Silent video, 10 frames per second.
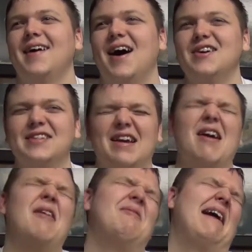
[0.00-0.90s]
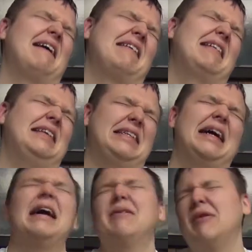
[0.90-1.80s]
I was like, oh my
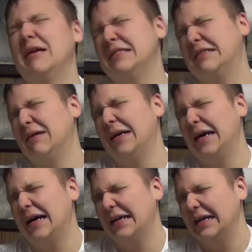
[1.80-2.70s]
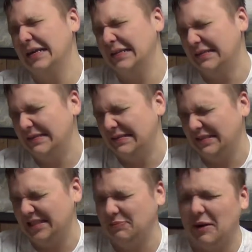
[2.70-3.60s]
god, what is going on here? The
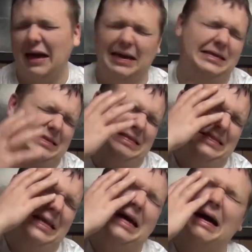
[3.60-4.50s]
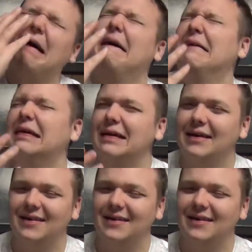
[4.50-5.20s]
spiders, no!